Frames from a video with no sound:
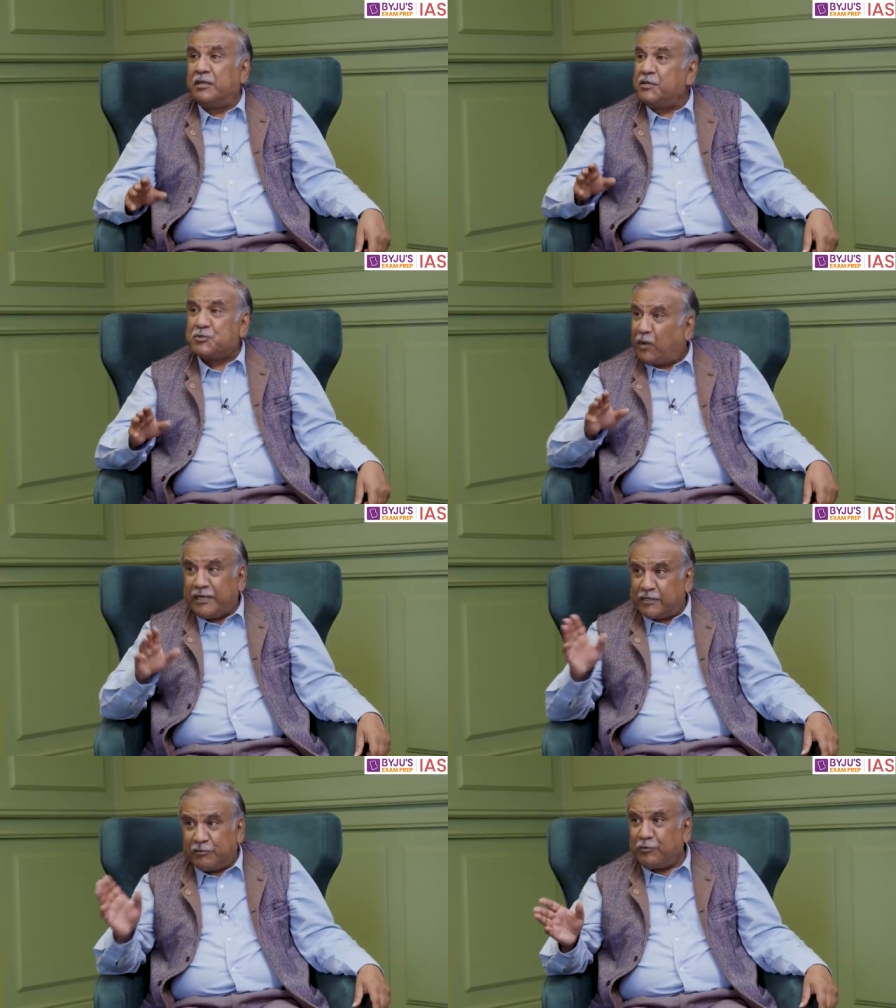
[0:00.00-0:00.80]
is
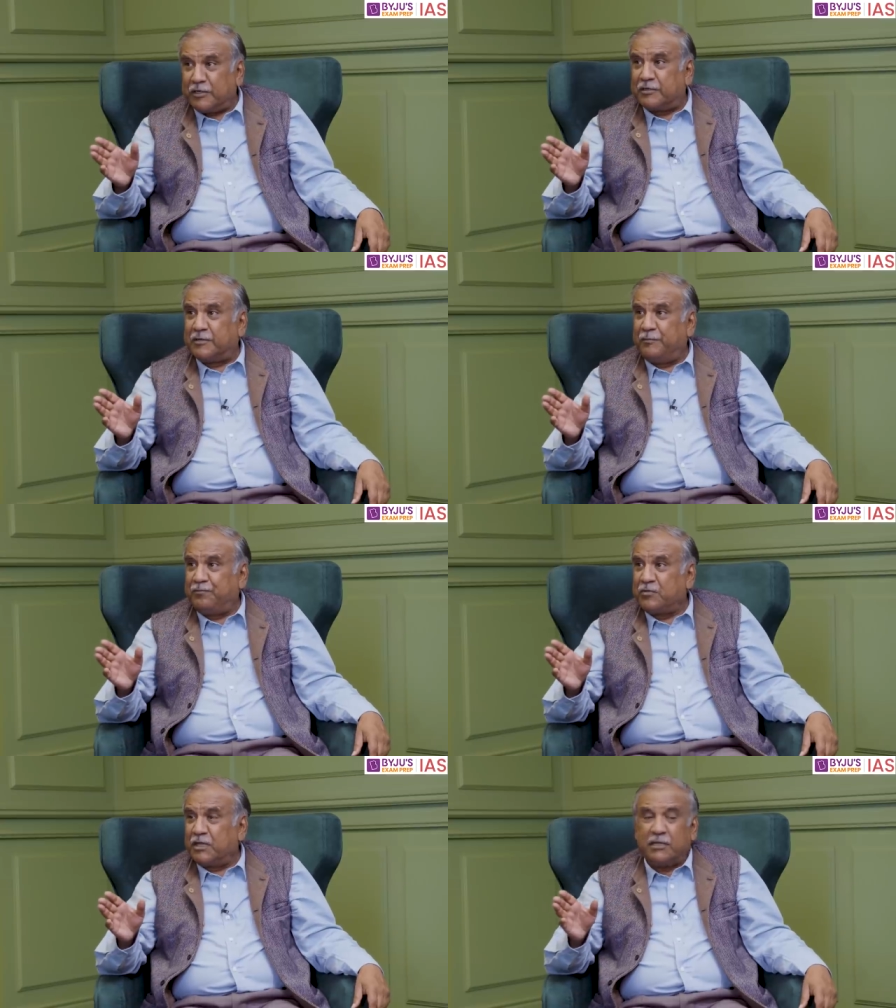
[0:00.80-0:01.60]
quite different.
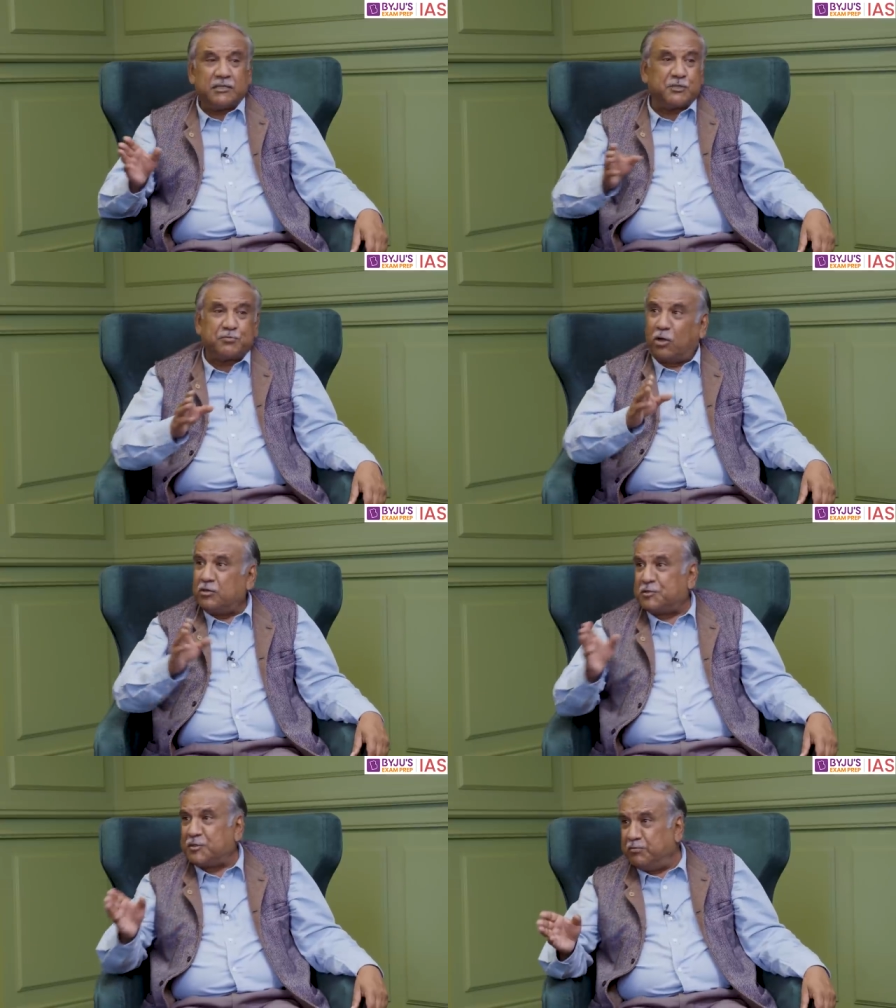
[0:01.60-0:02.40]
Right. It is
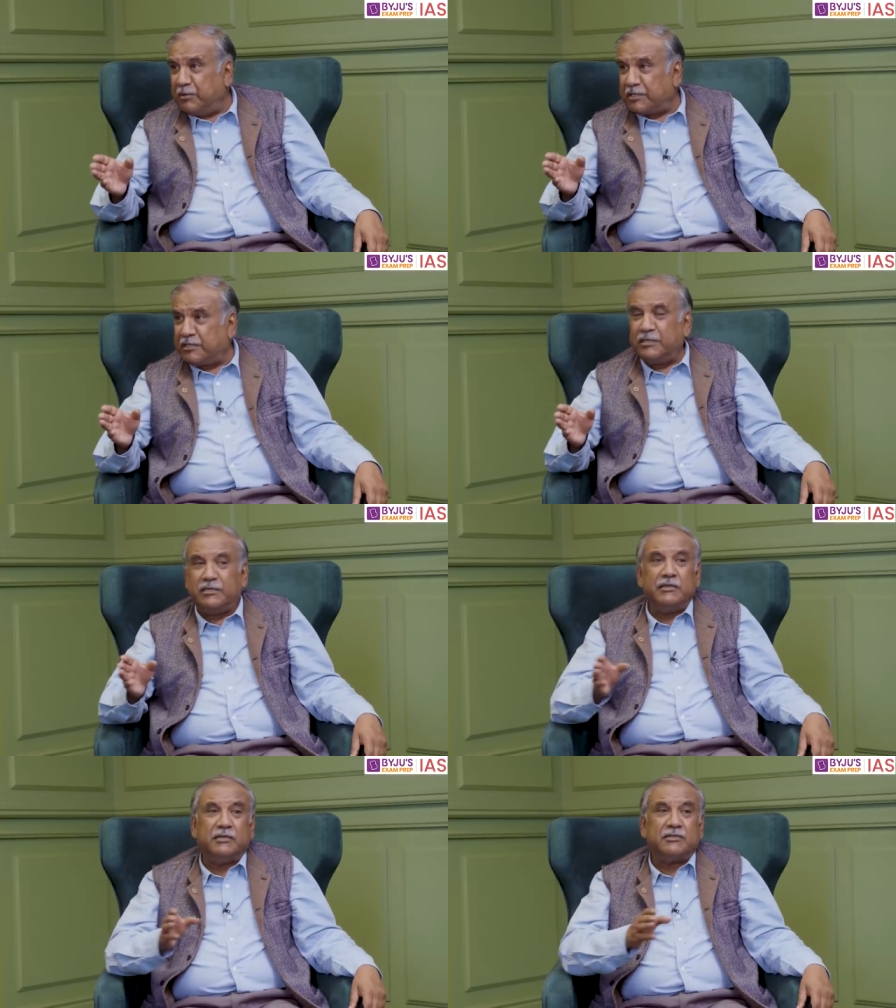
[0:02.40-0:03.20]
policy
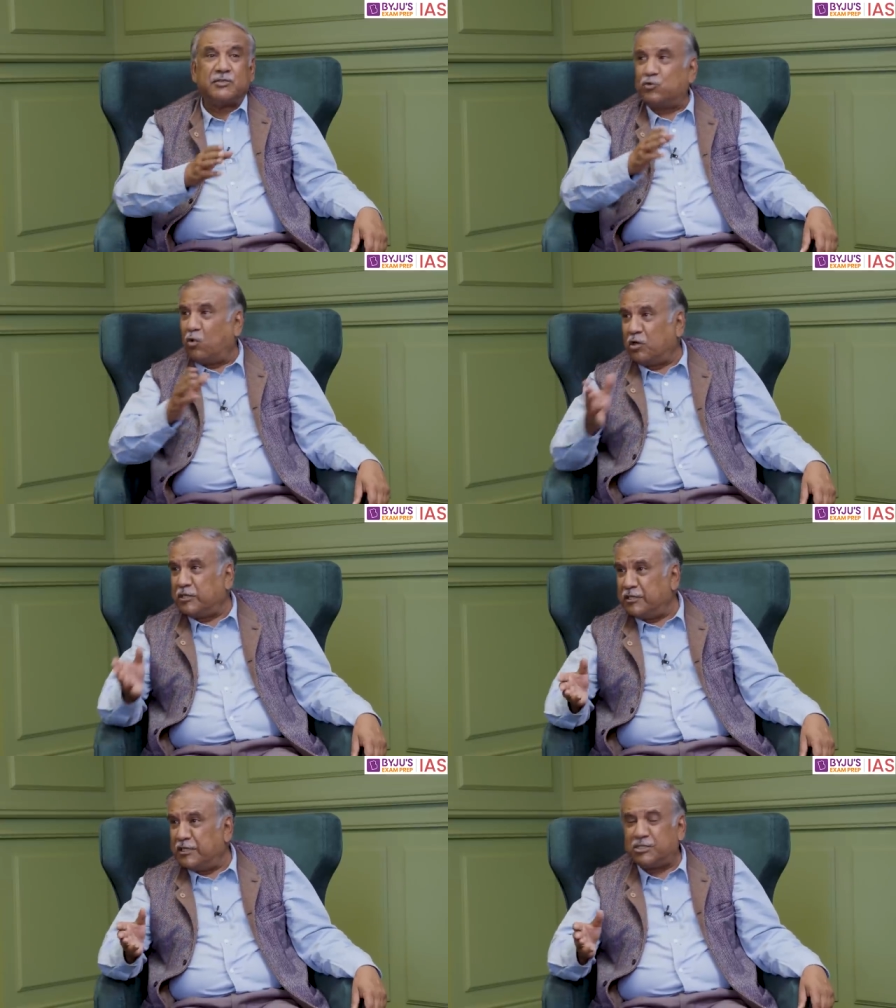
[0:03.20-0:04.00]
making, it is
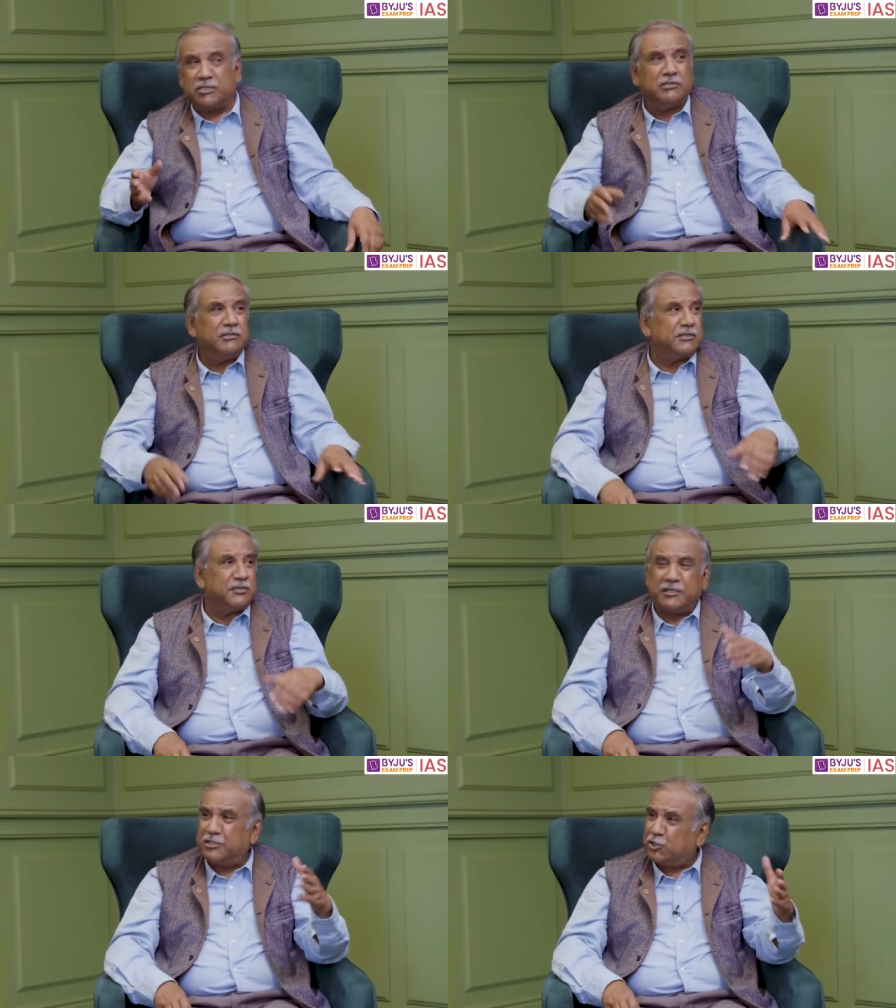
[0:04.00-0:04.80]
coordination, it
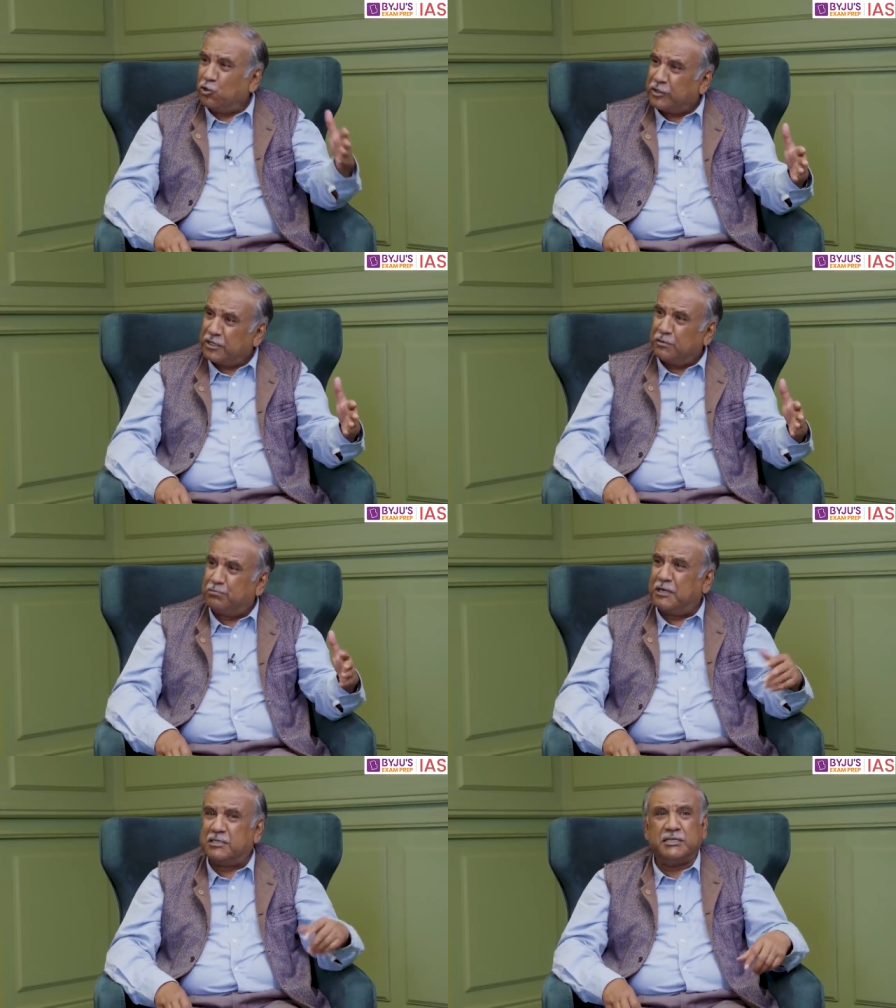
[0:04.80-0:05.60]
is ensuring a
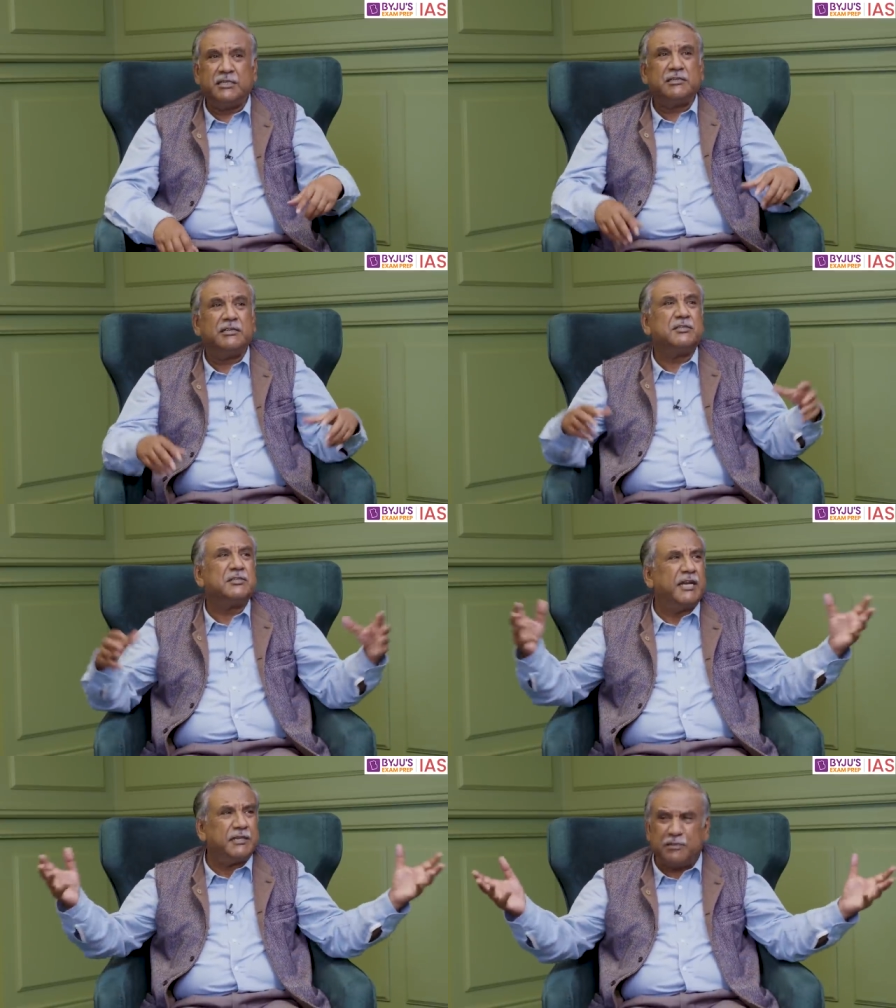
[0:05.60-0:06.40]
budget, it
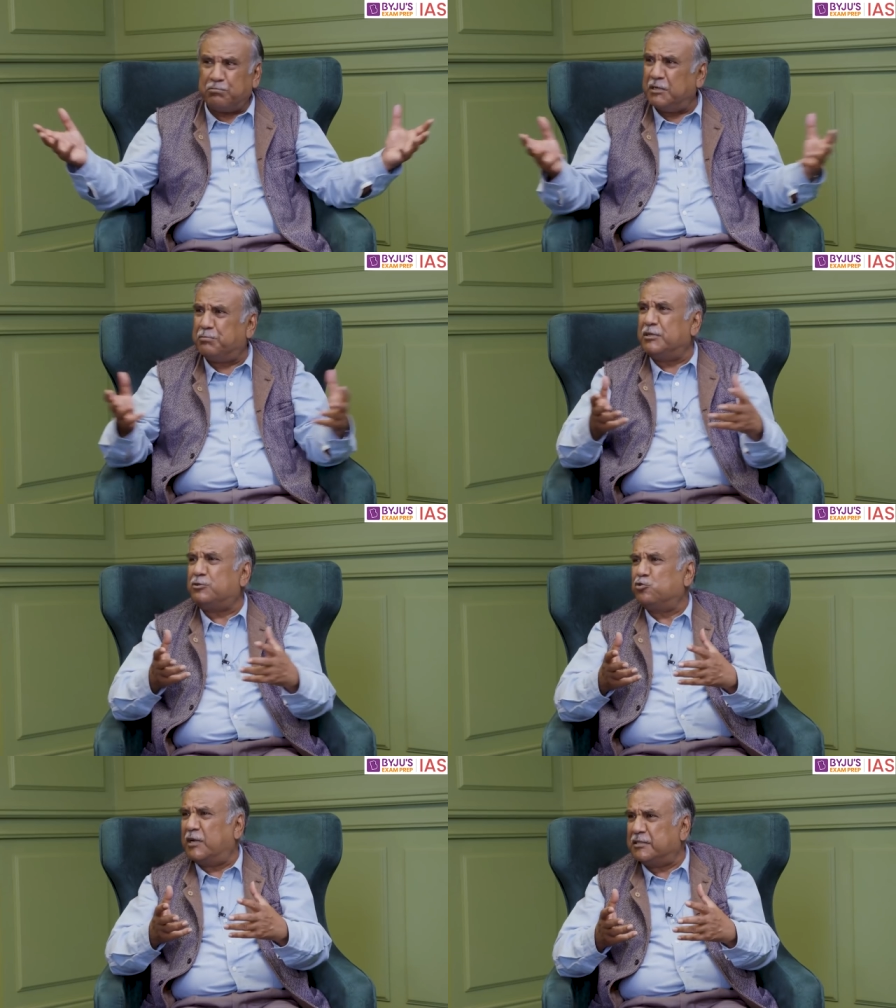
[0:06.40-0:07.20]
is getting people
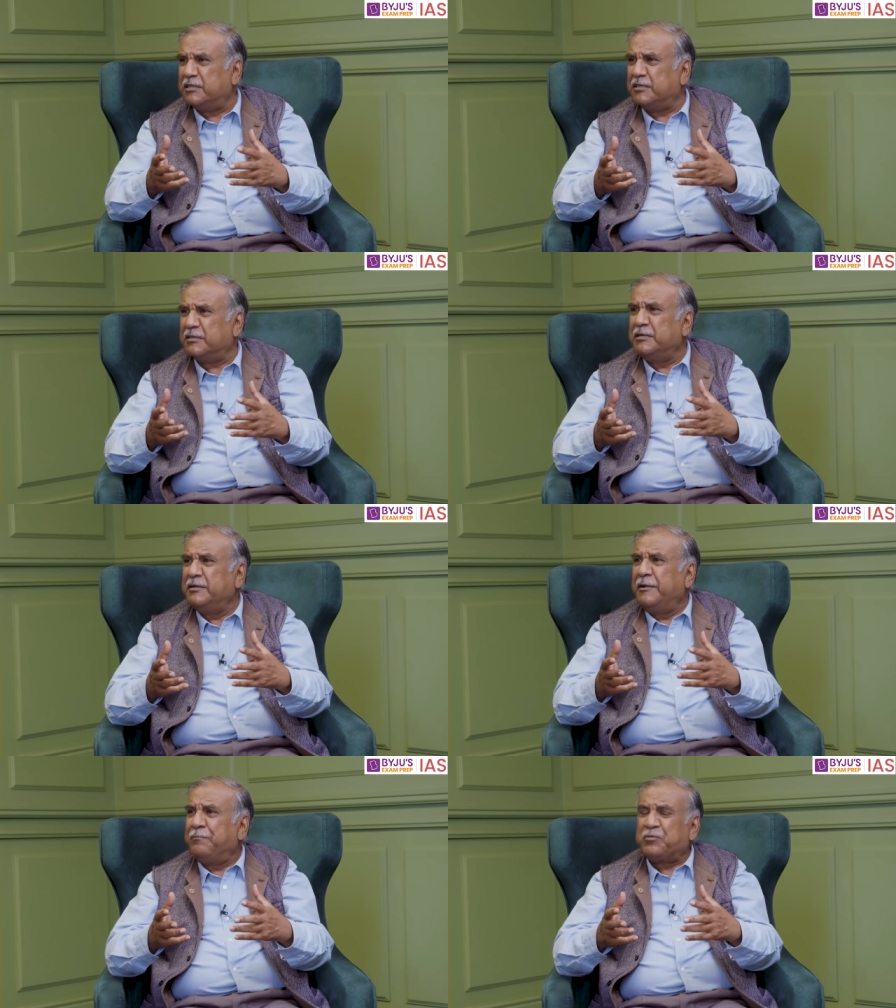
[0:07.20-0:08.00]
together.
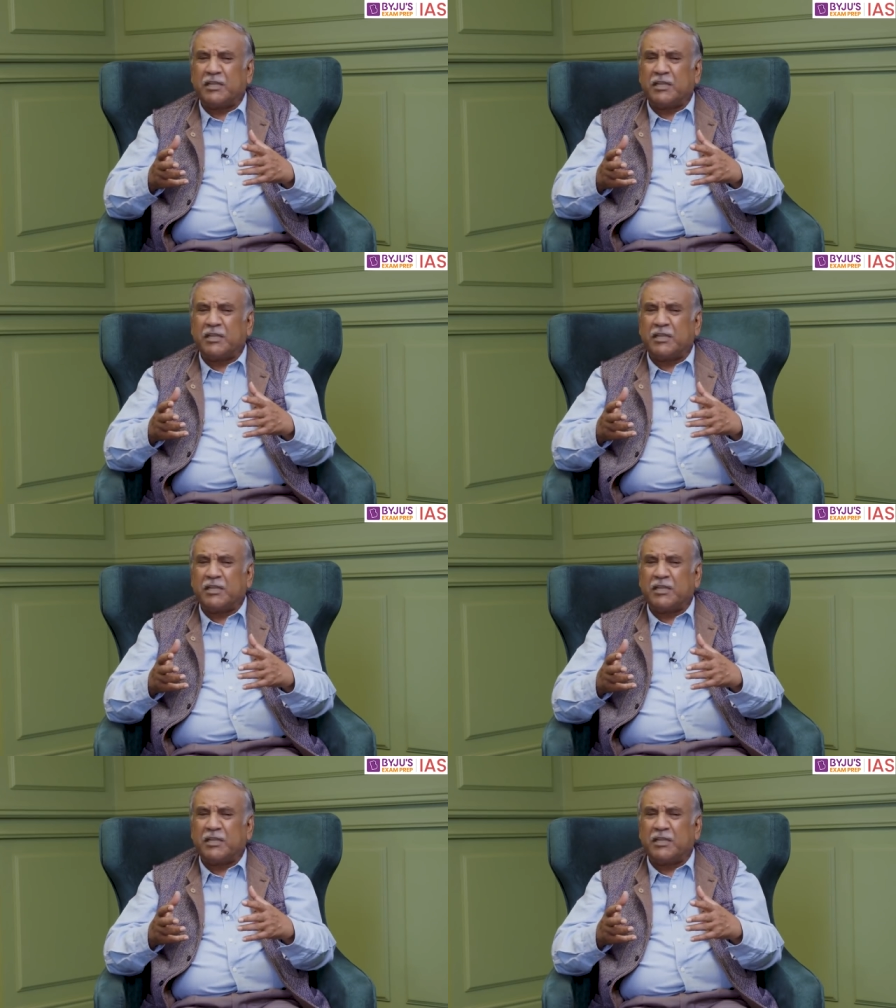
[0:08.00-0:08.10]
Right.